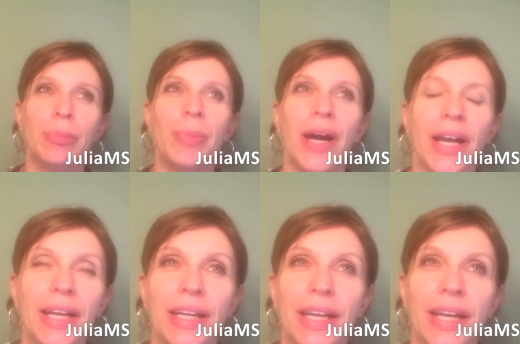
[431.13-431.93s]

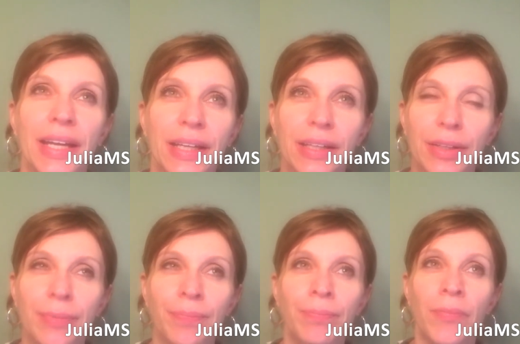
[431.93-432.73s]
by a
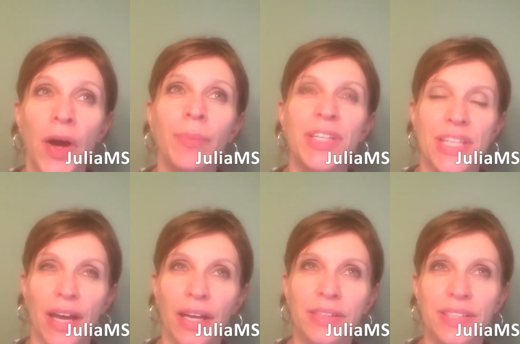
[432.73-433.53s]
um, mom and dad.